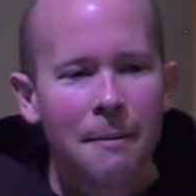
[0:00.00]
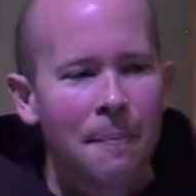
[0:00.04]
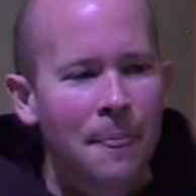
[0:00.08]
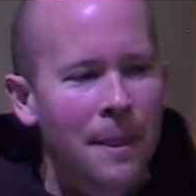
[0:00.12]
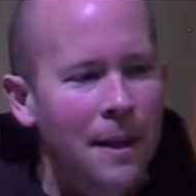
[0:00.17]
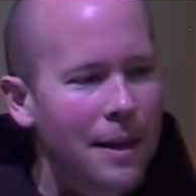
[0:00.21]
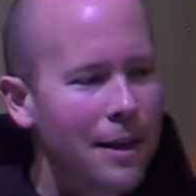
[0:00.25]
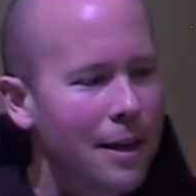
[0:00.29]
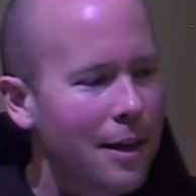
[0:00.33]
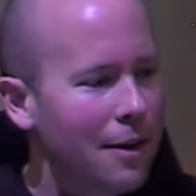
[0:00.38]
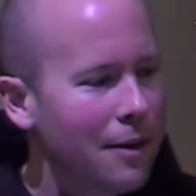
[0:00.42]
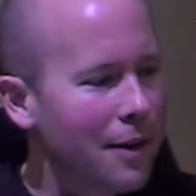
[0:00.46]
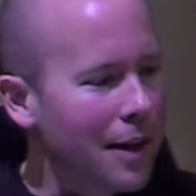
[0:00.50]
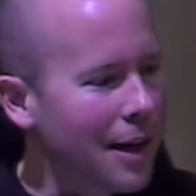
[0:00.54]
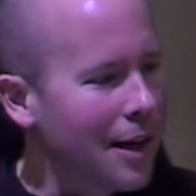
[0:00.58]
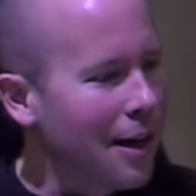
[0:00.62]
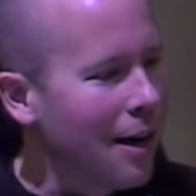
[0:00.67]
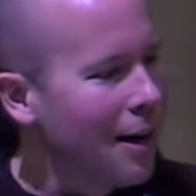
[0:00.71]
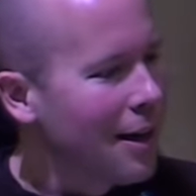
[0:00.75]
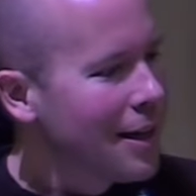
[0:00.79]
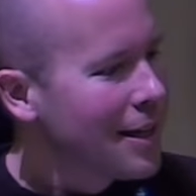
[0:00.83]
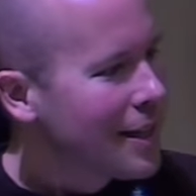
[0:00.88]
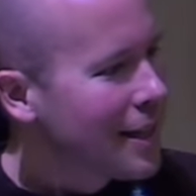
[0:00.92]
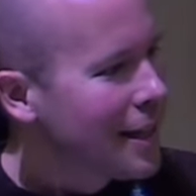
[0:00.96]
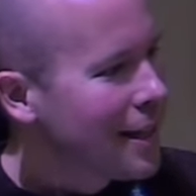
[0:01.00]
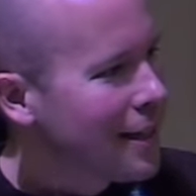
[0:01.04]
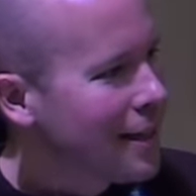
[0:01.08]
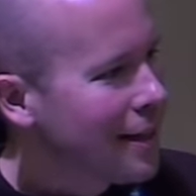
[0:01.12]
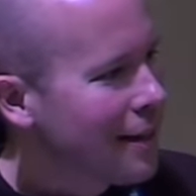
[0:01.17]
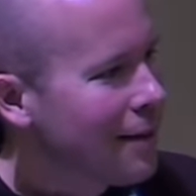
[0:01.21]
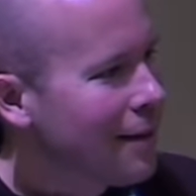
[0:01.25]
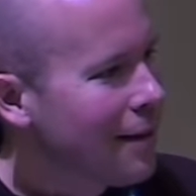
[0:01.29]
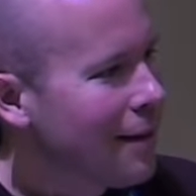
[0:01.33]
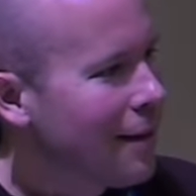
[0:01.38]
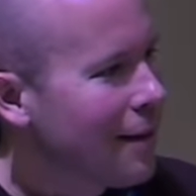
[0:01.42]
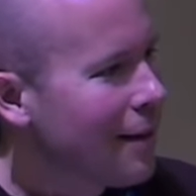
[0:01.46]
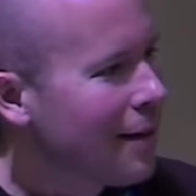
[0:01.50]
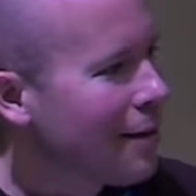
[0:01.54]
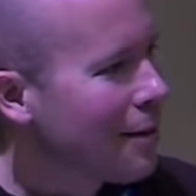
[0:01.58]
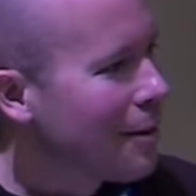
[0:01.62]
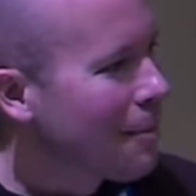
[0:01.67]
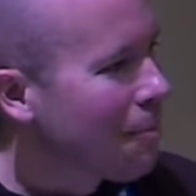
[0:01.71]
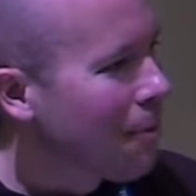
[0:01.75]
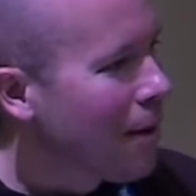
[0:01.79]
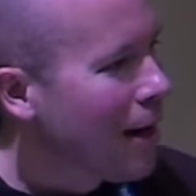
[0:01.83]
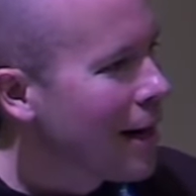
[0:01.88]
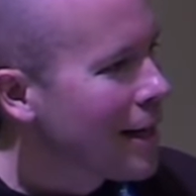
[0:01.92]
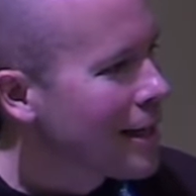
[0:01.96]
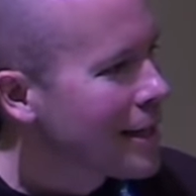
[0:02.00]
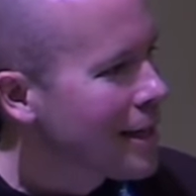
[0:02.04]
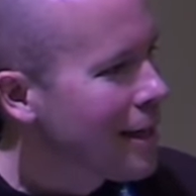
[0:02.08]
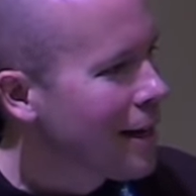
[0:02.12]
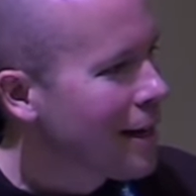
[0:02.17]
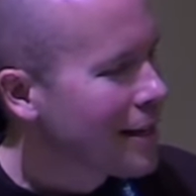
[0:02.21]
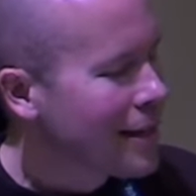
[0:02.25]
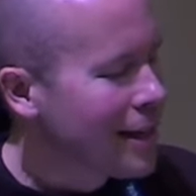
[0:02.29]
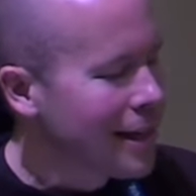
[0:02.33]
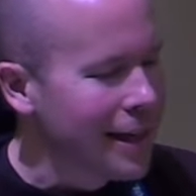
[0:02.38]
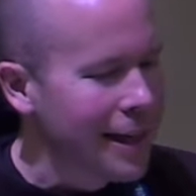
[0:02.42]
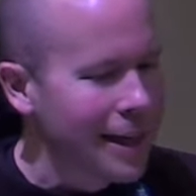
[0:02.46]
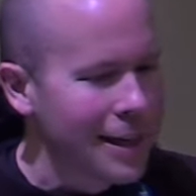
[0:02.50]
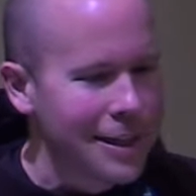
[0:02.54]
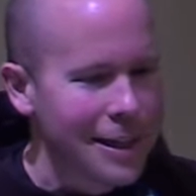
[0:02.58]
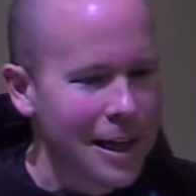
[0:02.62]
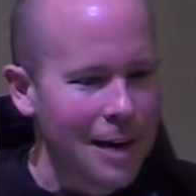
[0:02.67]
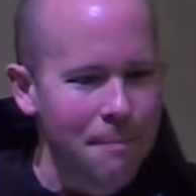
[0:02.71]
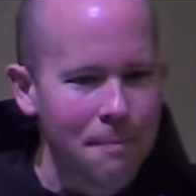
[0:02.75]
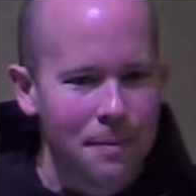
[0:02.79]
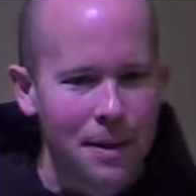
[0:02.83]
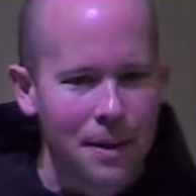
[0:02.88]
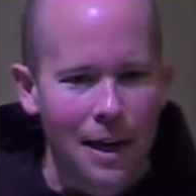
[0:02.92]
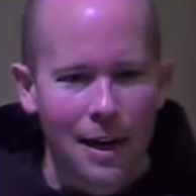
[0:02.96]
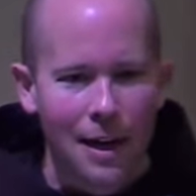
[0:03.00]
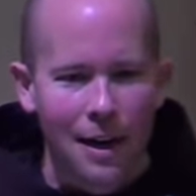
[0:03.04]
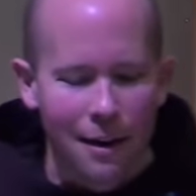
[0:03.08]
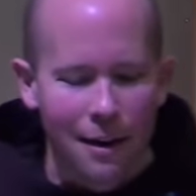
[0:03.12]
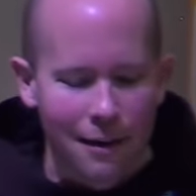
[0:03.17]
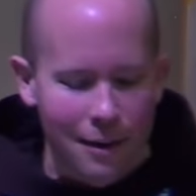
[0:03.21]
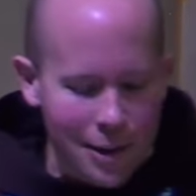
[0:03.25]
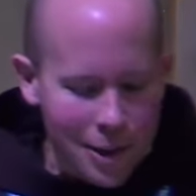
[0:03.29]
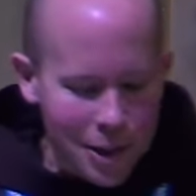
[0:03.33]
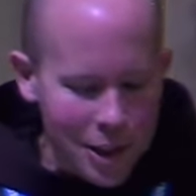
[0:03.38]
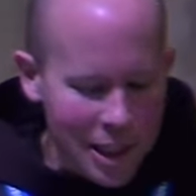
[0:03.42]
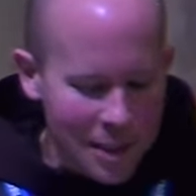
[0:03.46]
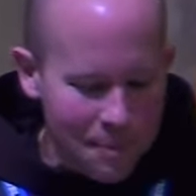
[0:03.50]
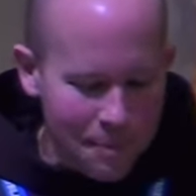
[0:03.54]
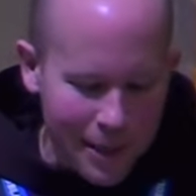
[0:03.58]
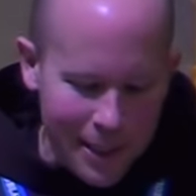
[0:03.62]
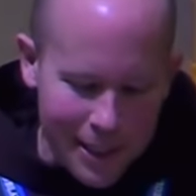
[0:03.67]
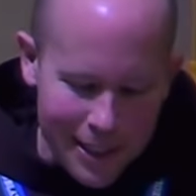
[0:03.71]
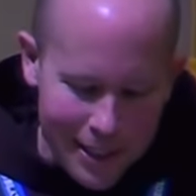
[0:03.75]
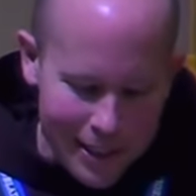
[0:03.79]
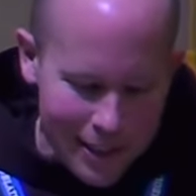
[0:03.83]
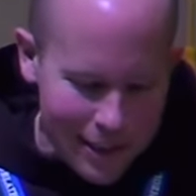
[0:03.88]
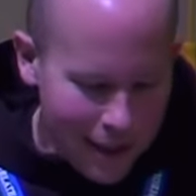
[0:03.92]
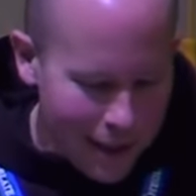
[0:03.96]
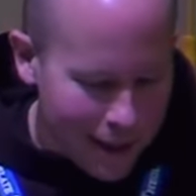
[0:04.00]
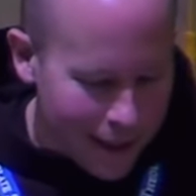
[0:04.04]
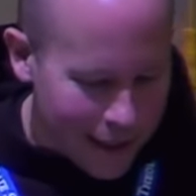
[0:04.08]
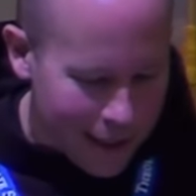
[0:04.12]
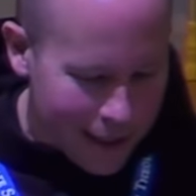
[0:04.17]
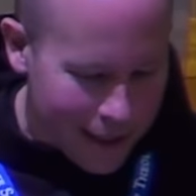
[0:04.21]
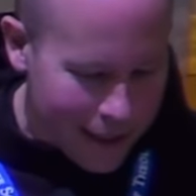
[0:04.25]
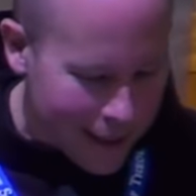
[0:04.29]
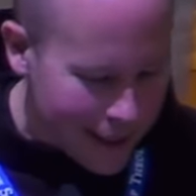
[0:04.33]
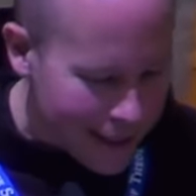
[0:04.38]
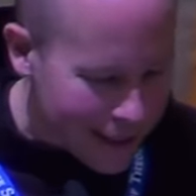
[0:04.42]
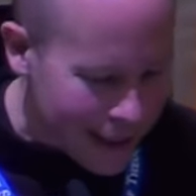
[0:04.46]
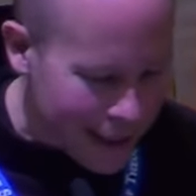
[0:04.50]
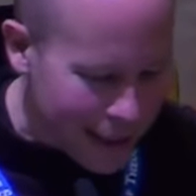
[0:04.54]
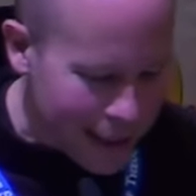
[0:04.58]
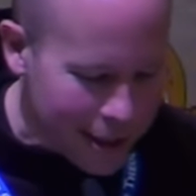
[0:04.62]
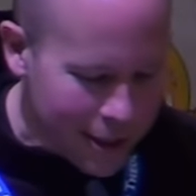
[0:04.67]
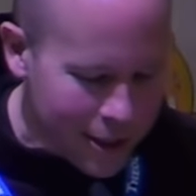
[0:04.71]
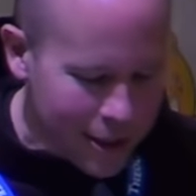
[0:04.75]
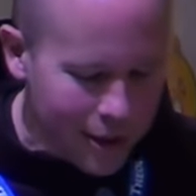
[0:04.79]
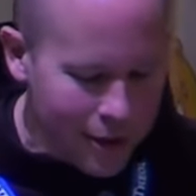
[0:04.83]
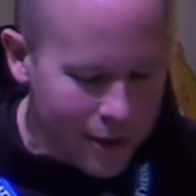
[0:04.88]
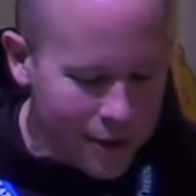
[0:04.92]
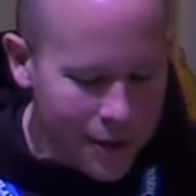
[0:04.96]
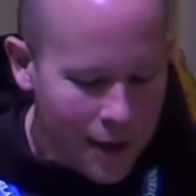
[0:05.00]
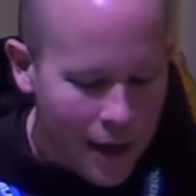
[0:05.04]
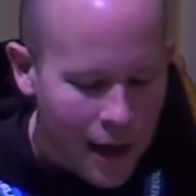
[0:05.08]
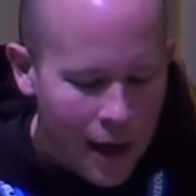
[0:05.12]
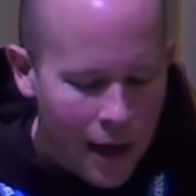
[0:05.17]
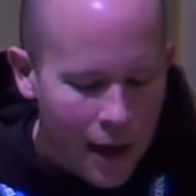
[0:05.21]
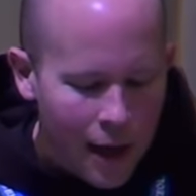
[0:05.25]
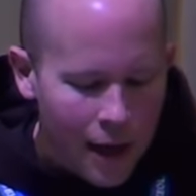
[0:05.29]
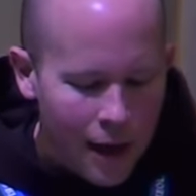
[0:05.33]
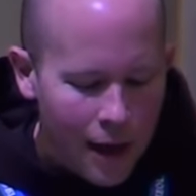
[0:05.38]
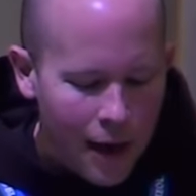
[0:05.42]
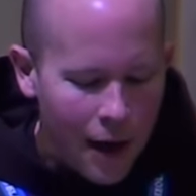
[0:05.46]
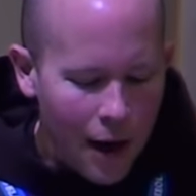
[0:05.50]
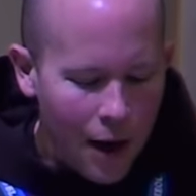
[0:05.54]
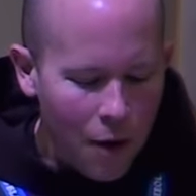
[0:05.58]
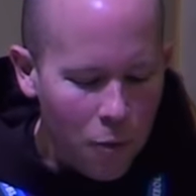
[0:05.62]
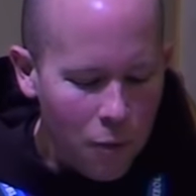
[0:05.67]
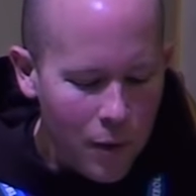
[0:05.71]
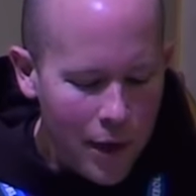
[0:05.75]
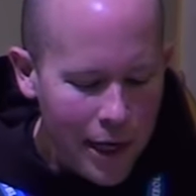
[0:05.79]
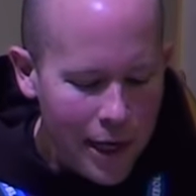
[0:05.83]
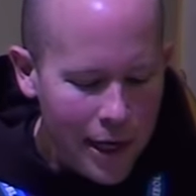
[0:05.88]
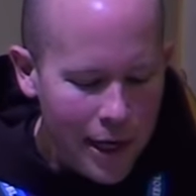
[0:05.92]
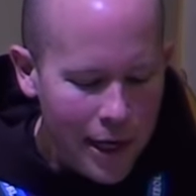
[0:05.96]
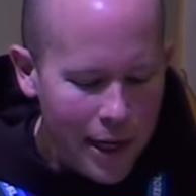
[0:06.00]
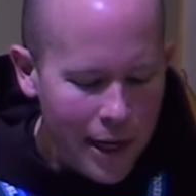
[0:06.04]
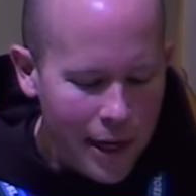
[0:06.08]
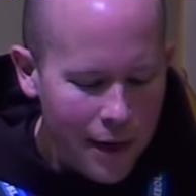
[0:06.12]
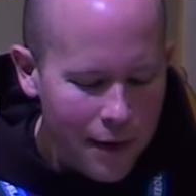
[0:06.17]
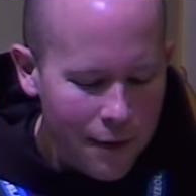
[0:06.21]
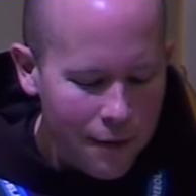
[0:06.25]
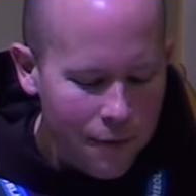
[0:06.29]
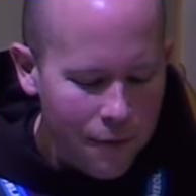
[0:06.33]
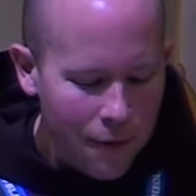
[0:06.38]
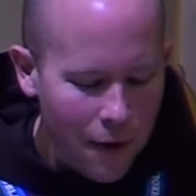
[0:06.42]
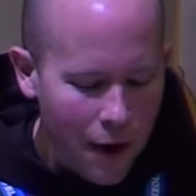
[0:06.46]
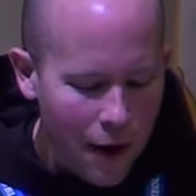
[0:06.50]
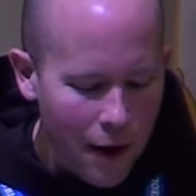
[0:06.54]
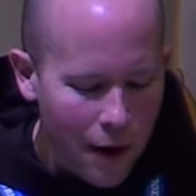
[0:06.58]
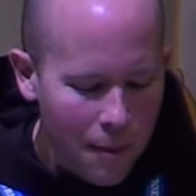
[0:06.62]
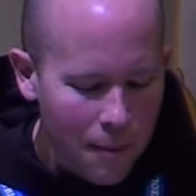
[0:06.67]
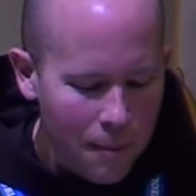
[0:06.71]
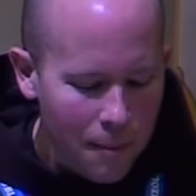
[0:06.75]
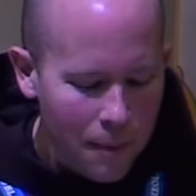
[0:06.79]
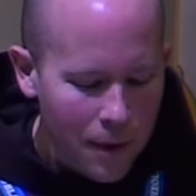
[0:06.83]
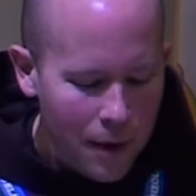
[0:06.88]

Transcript: You know, the cousin, you know, the bride's cousin gets up there and she's been studying this thing and she goes, a reading from